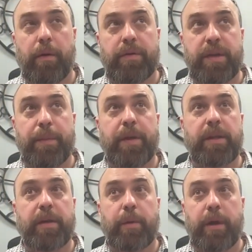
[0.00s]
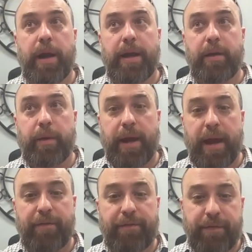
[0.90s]
typically when I
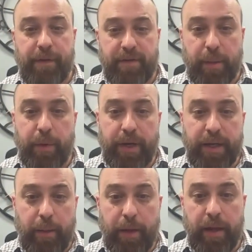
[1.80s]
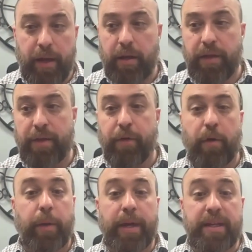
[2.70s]
have somebody come in, they've
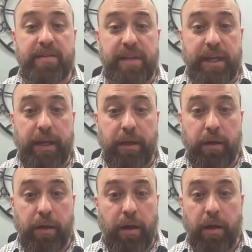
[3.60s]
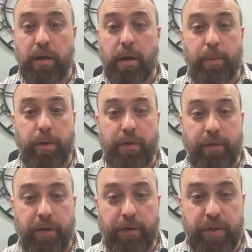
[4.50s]
already seen a number of
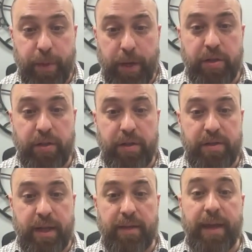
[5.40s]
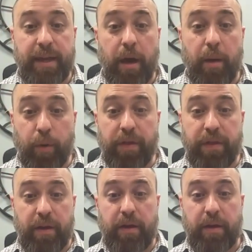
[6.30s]
other specialists, and they come with
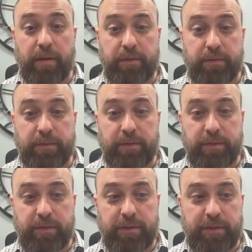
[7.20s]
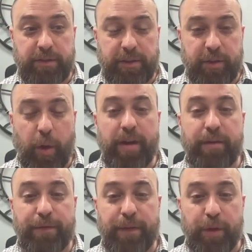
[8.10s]
a quite a
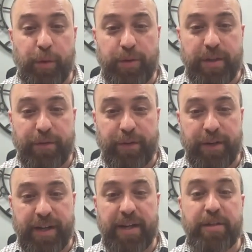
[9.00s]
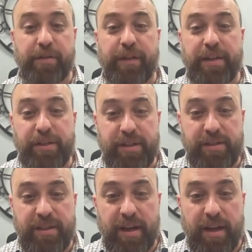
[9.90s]
few different
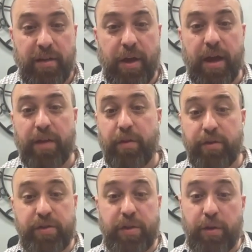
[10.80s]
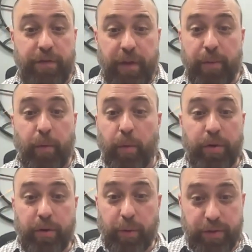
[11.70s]
interventions that either serve them
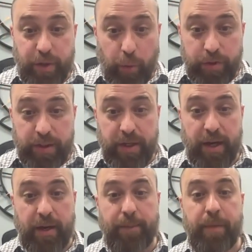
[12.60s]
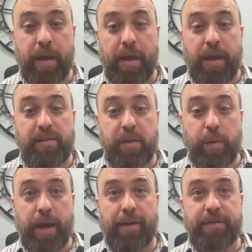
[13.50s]
or don't. And so
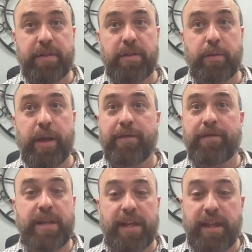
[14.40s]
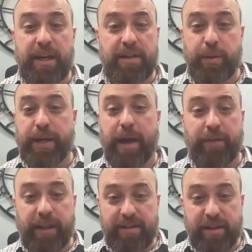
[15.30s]
we have to take that into account.
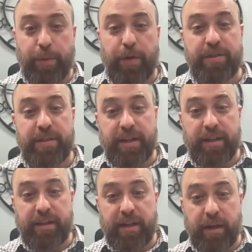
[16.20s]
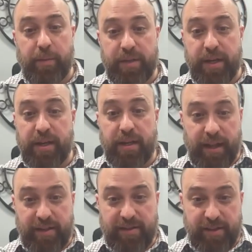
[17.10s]
That's the person that comes in, and
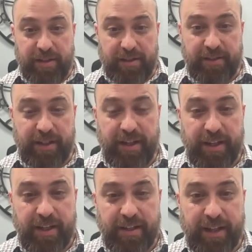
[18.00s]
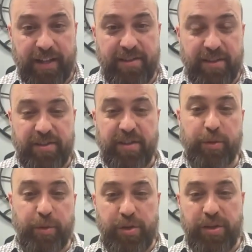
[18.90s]
that's the
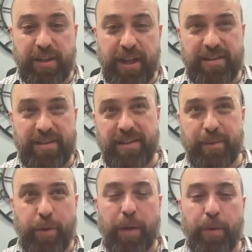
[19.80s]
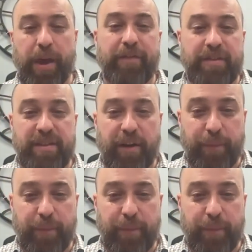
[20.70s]
solution. That's the problem we have to solve,